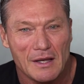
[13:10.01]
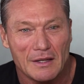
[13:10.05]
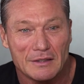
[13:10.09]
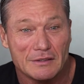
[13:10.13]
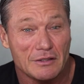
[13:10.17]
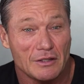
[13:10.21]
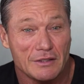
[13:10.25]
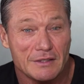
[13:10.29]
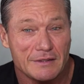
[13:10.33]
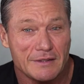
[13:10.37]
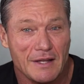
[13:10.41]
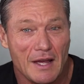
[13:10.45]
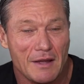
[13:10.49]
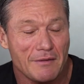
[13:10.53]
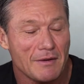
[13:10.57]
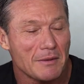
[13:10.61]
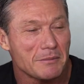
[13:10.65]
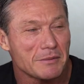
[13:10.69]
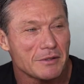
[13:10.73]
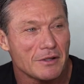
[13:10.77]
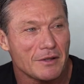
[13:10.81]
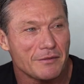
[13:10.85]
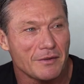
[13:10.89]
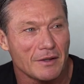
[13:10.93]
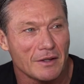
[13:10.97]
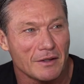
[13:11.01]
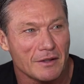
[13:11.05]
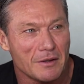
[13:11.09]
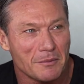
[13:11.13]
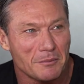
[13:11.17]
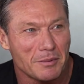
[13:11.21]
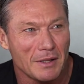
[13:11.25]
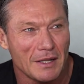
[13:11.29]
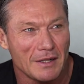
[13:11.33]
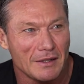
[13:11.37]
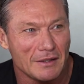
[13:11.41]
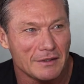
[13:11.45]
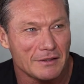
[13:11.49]
So I just gave up surfing
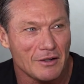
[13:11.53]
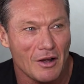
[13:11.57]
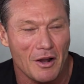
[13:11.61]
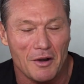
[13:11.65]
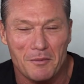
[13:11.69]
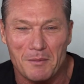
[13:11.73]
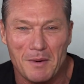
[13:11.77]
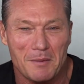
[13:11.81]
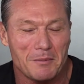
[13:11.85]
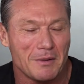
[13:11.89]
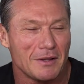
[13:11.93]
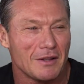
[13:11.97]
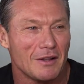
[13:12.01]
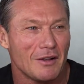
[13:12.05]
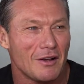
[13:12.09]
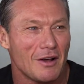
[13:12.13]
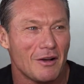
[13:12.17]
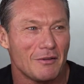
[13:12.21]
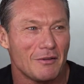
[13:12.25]
completely. I remember that.